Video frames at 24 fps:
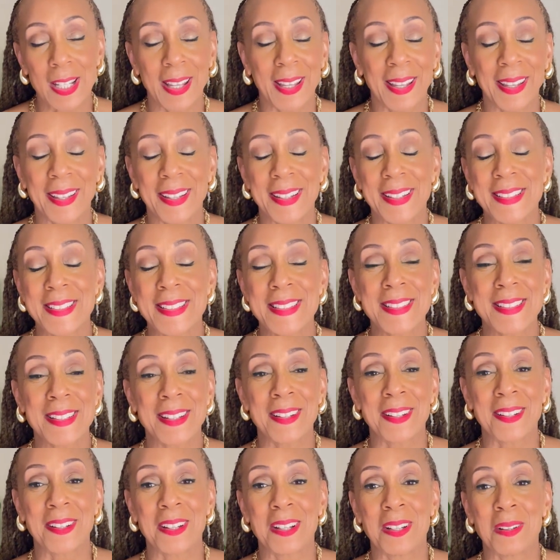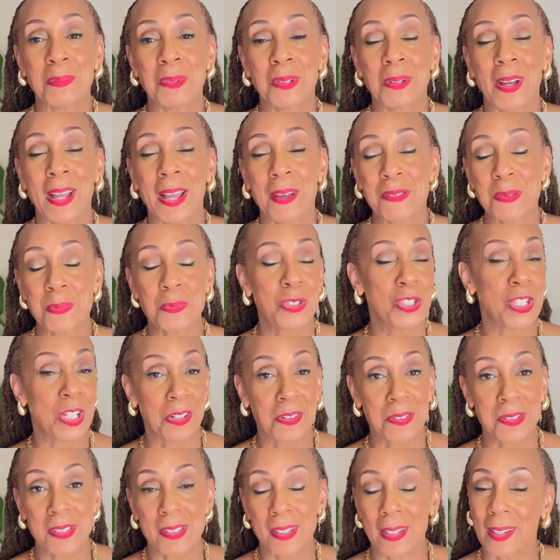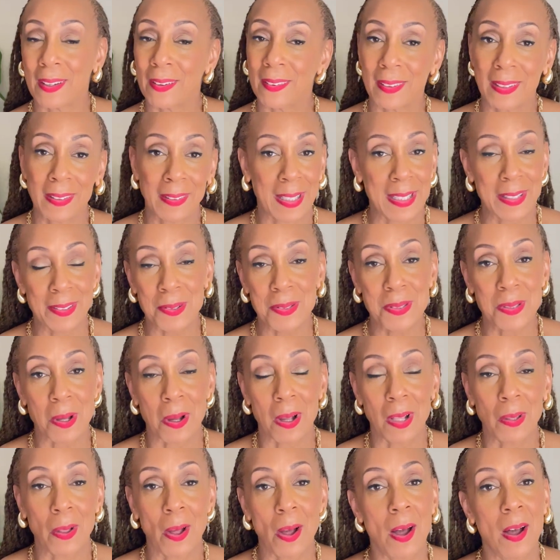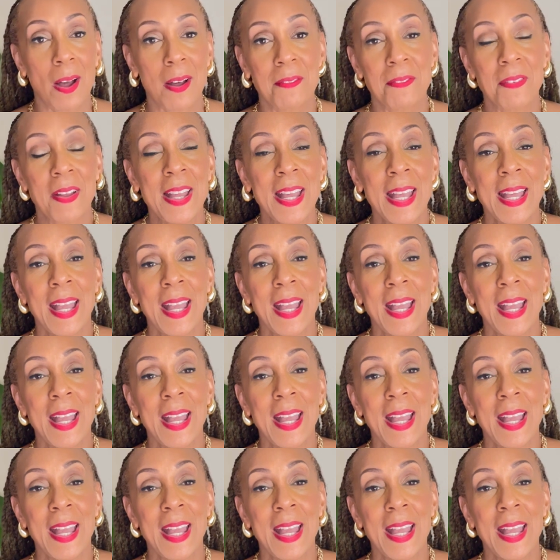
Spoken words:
and I have some chairs there, cleaned those all off,